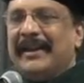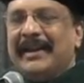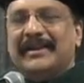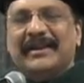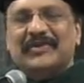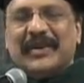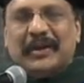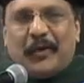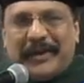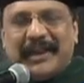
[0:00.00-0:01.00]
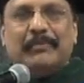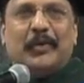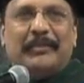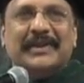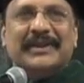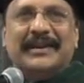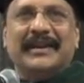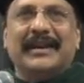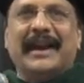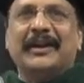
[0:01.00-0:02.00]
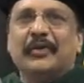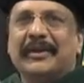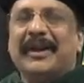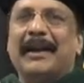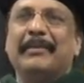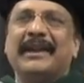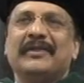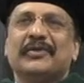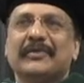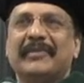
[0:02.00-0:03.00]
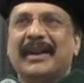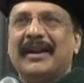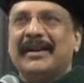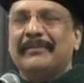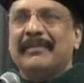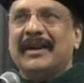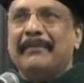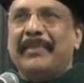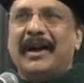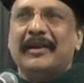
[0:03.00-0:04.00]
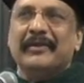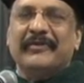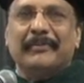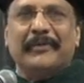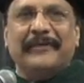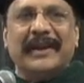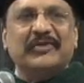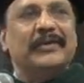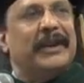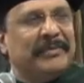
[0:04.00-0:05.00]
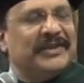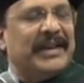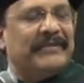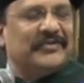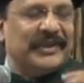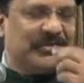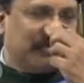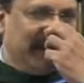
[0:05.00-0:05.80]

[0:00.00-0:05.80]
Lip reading: It is a great moment indeed, and you are coming to become a part of a profession. Yeah, please have some.